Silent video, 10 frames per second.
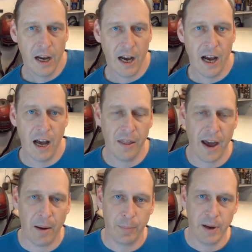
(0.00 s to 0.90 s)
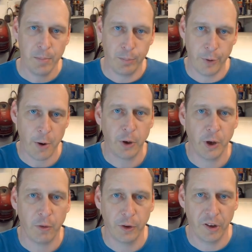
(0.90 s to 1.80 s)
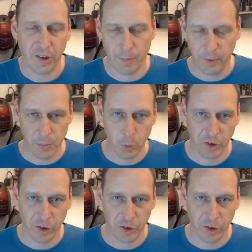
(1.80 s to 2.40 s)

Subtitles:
That had been broken off and the subframe